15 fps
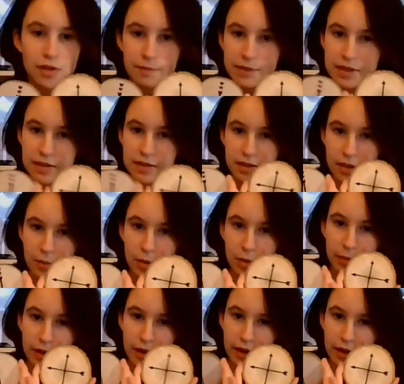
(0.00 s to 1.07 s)
Obviously there will
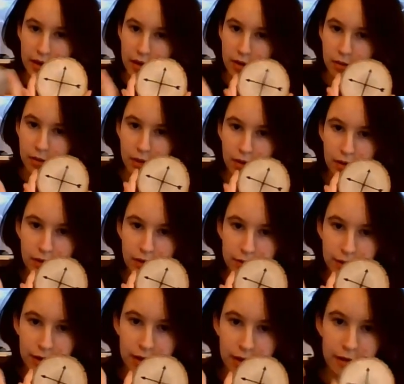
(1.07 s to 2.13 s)
be like a coat of